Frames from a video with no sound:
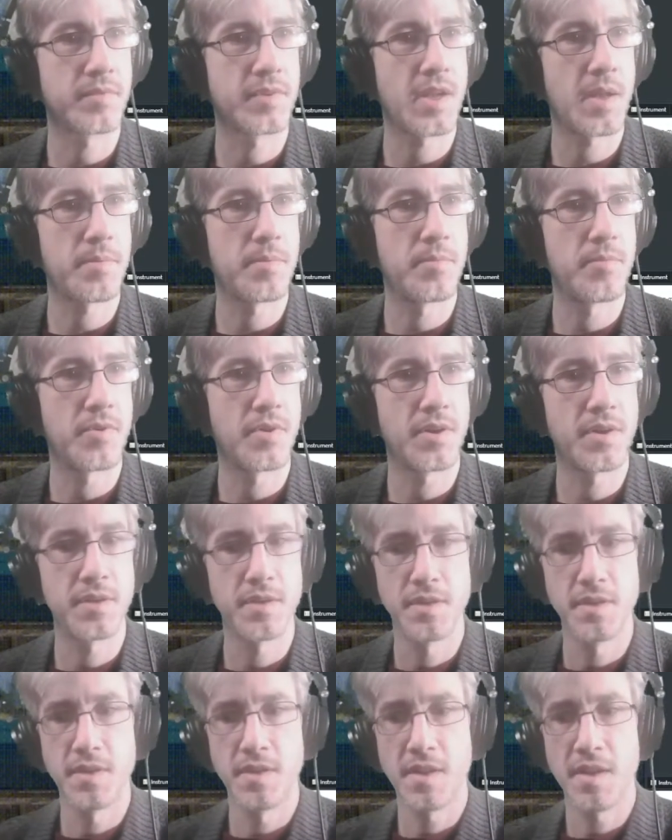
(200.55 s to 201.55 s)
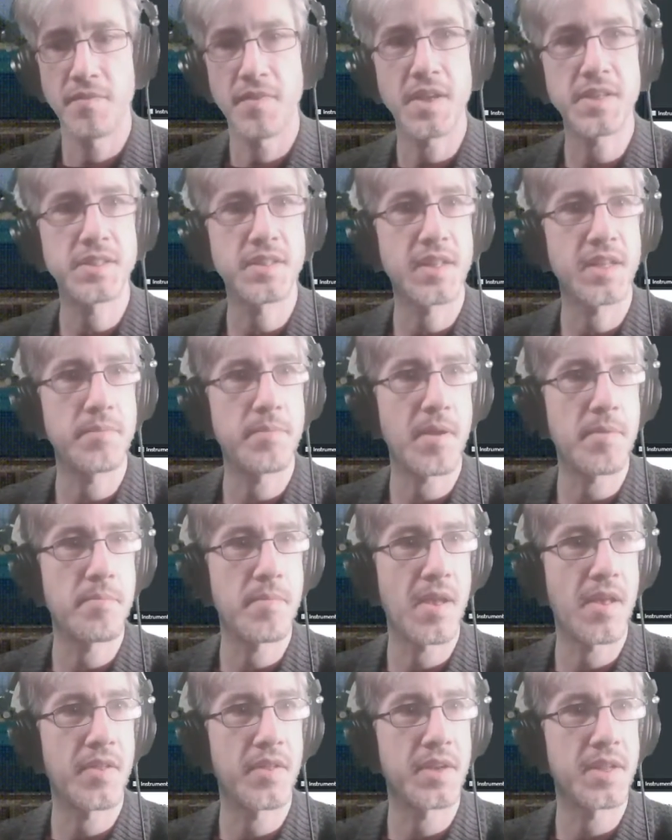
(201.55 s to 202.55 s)
couple more, isolated my
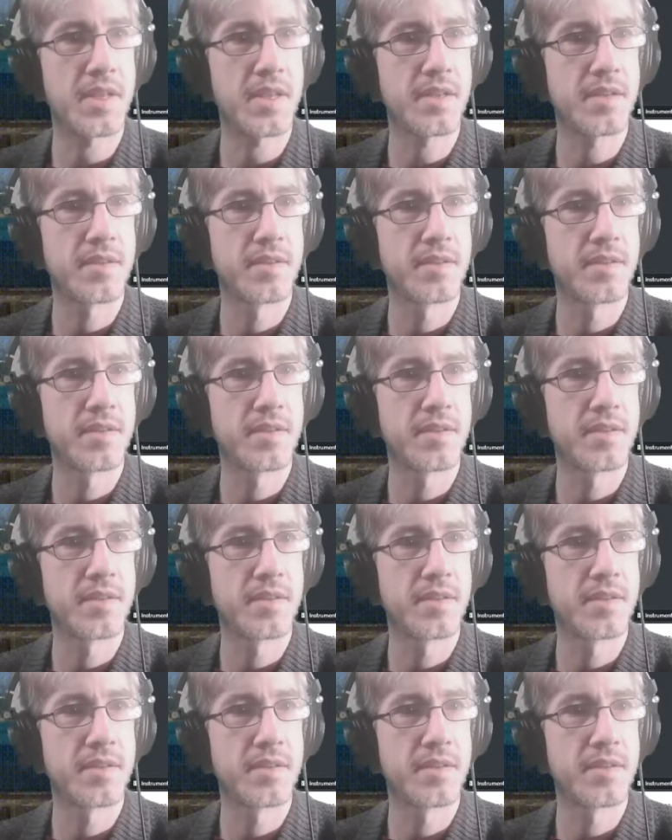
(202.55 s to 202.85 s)
melody